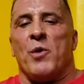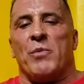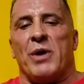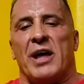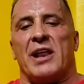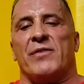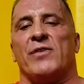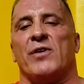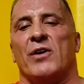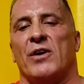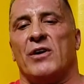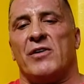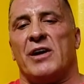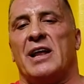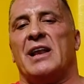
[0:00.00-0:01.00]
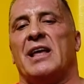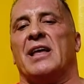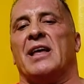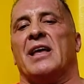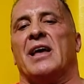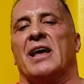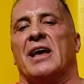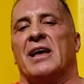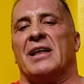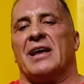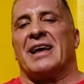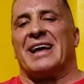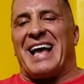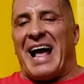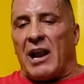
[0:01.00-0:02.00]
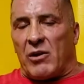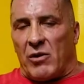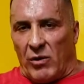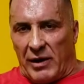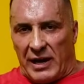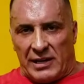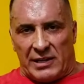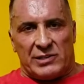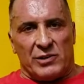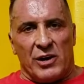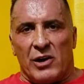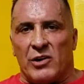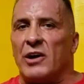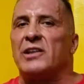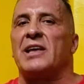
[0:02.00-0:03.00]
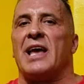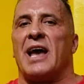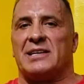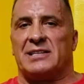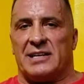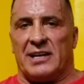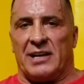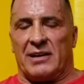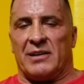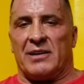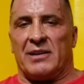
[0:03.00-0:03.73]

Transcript: But if you really calculate, so you're not guessing,